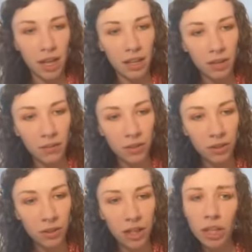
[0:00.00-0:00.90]
I love
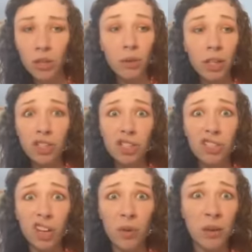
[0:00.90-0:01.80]
the look. You could
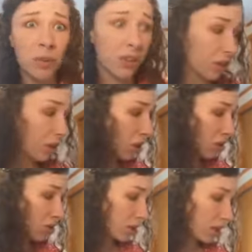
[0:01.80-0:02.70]
just go in with your
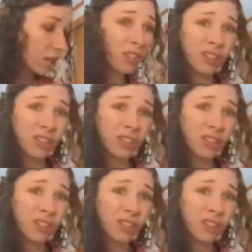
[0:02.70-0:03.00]
contour color.